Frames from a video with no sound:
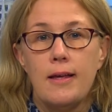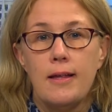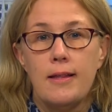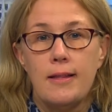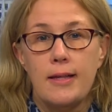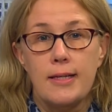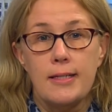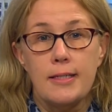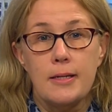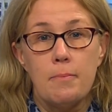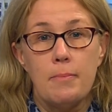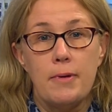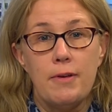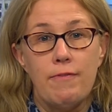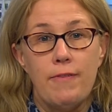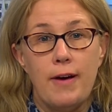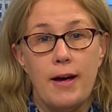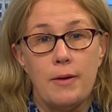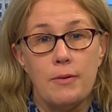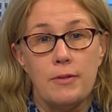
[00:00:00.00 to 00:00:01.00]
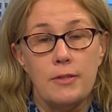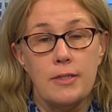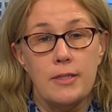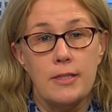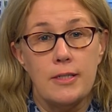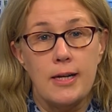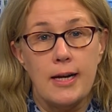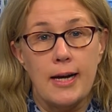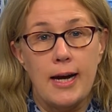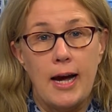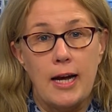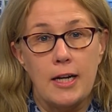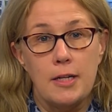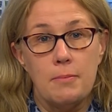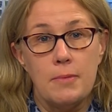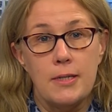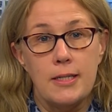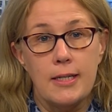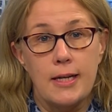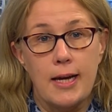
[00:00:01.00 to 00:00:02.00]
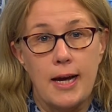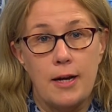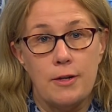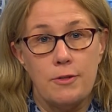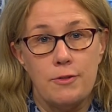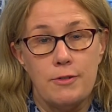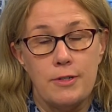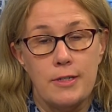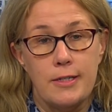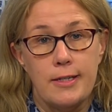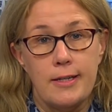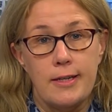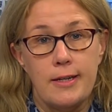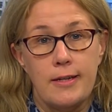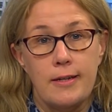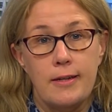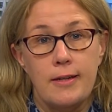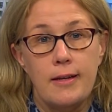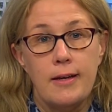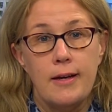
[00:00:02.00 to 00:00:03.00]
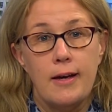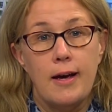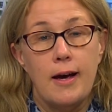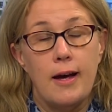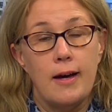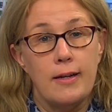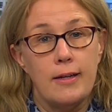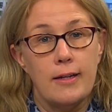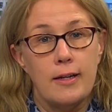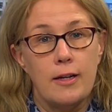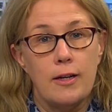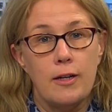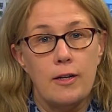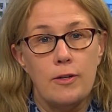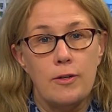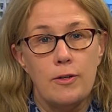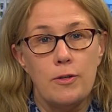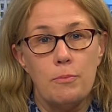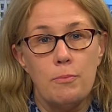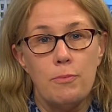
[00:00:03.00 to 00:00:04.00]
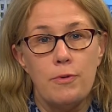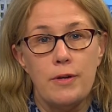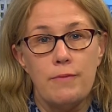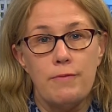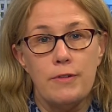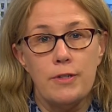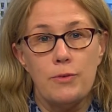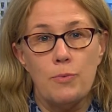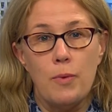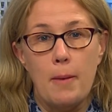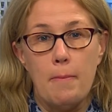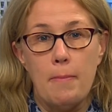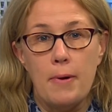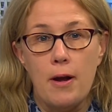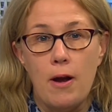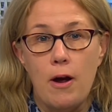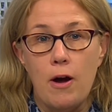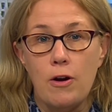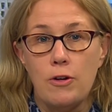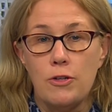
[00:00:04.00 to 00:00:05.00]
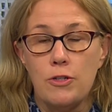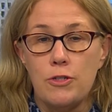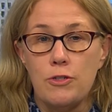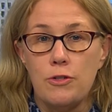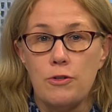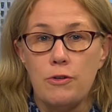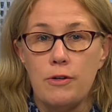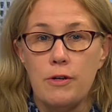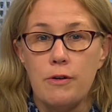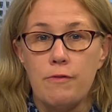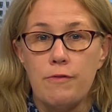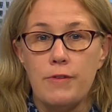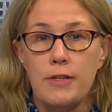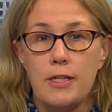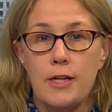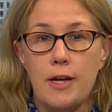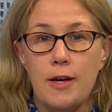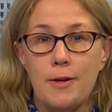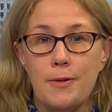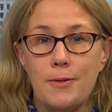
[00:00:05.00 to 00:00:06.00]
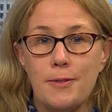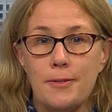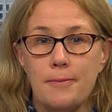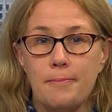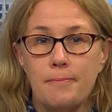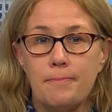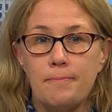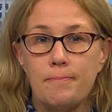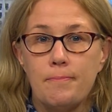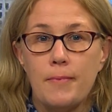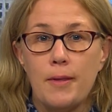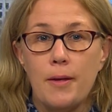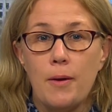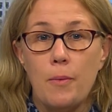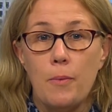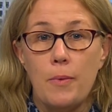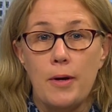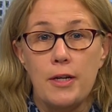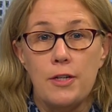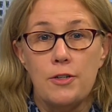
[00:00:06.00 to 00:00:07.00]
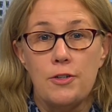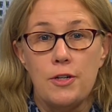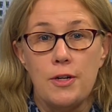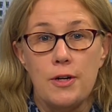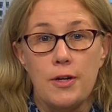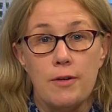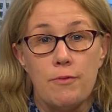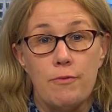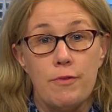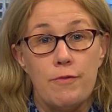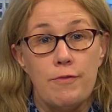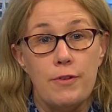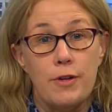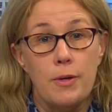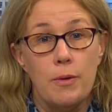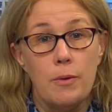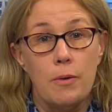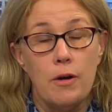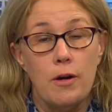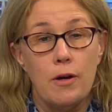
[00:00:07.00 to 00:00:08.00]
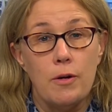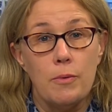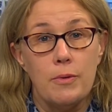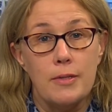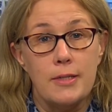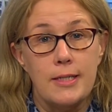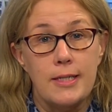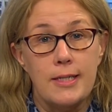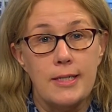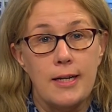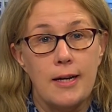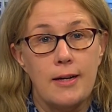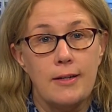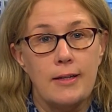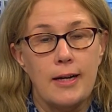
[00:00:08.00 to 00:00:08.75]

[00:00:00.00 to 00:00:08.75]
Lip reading: This can be found under Academies Accounts Return and include previous webinar and tutorial videos, which you can review along with detailed